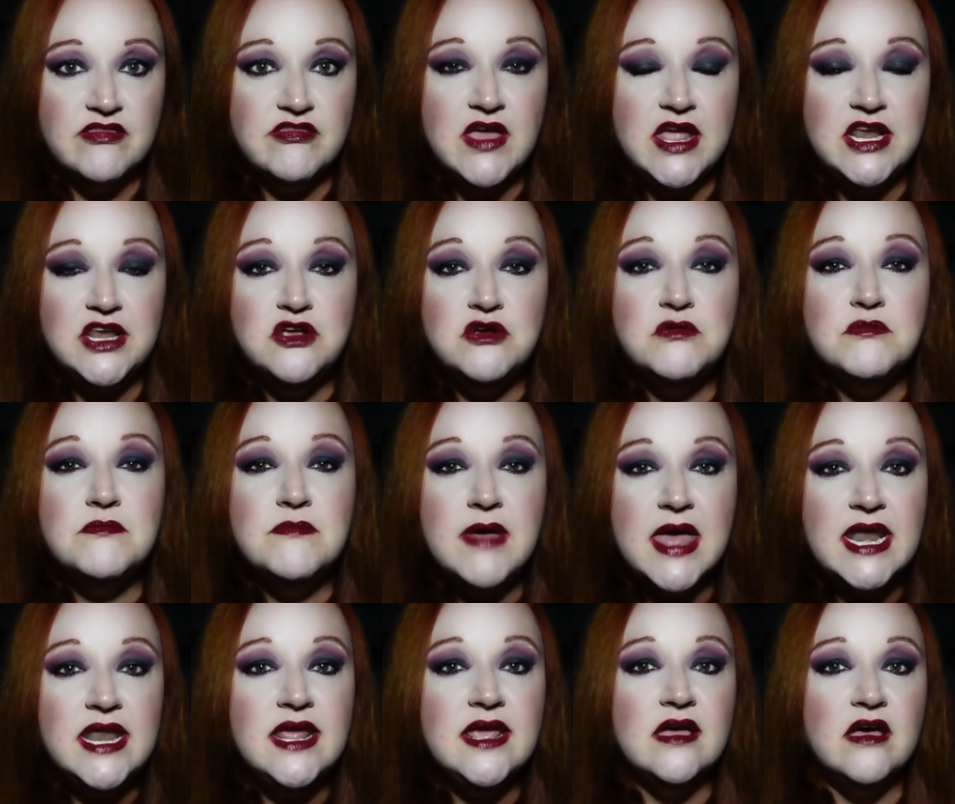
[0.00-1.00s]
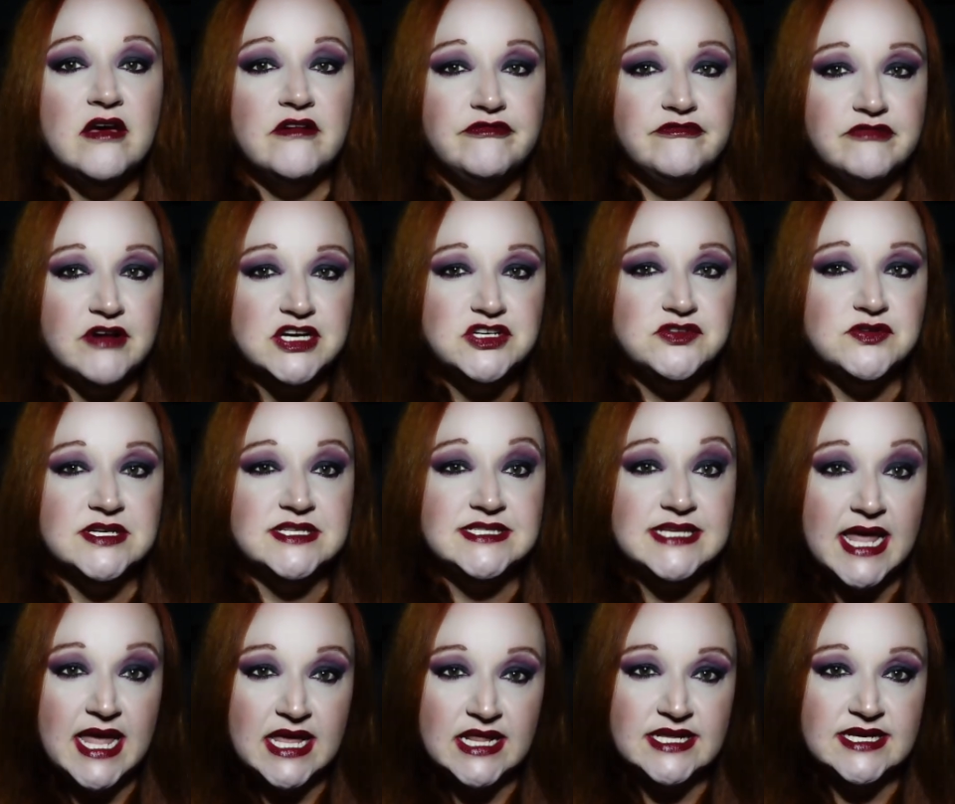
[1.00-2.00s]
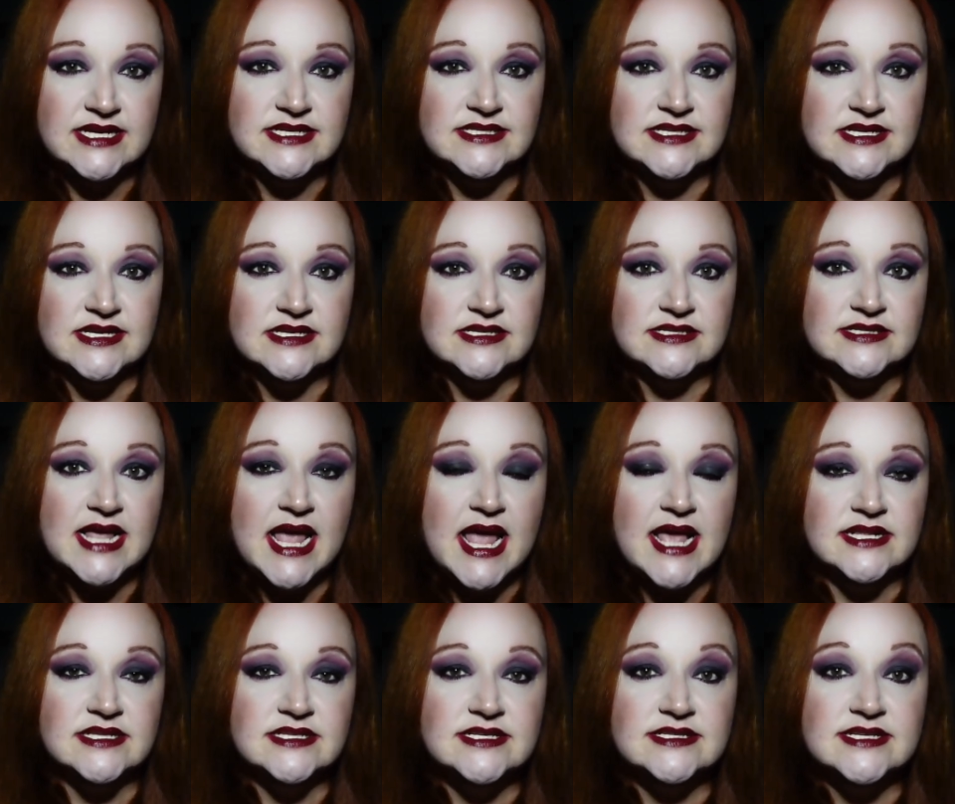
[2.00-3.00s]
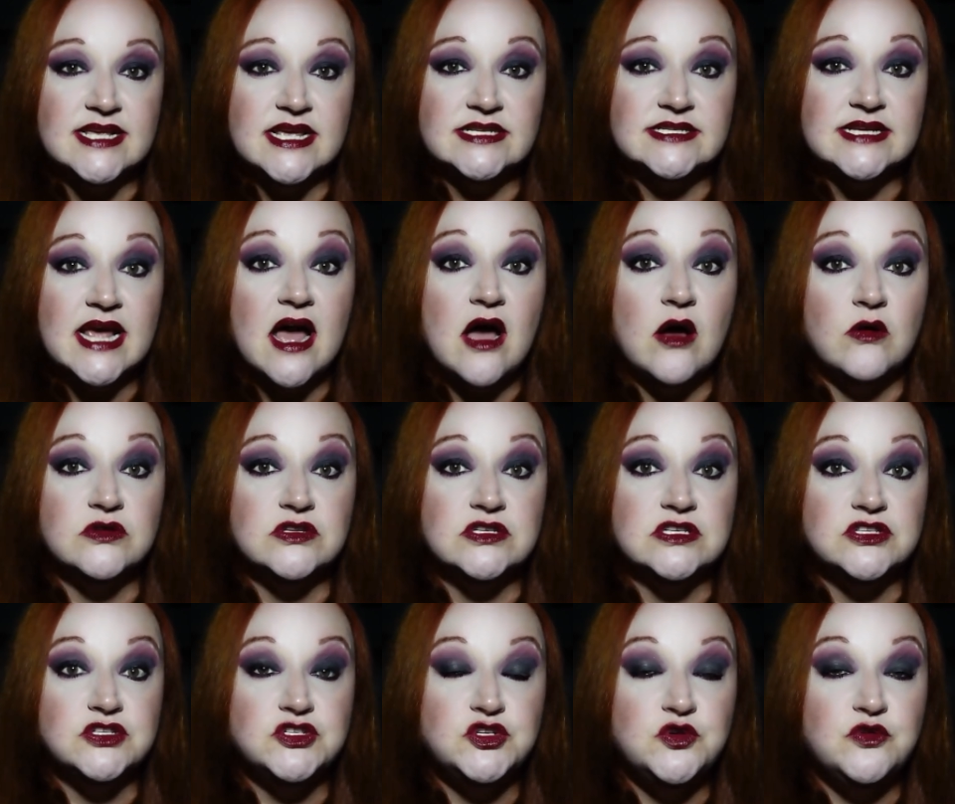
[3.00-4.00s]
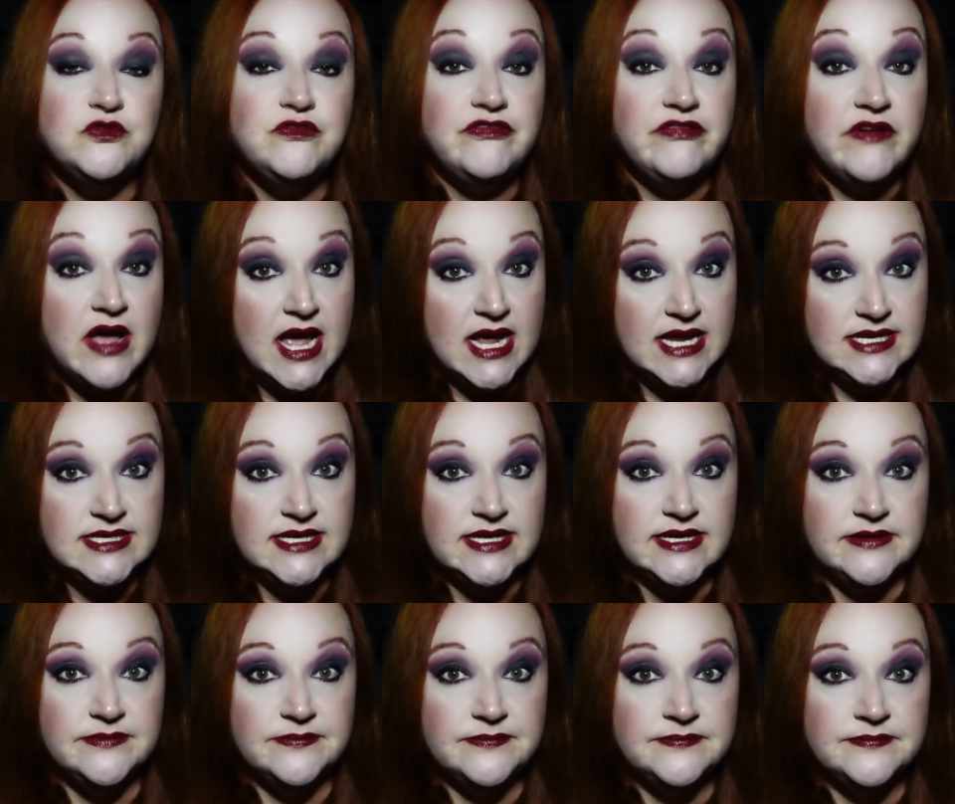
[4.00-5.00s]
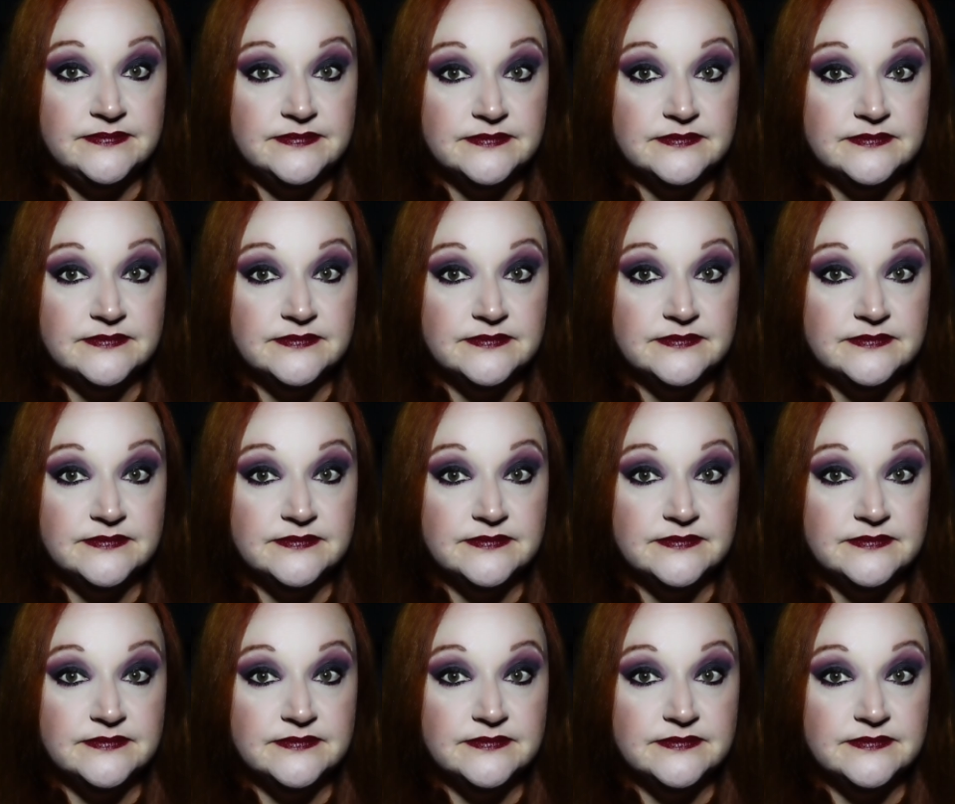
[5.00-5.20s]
they knew many of Frederick's aliases and sent out to find him.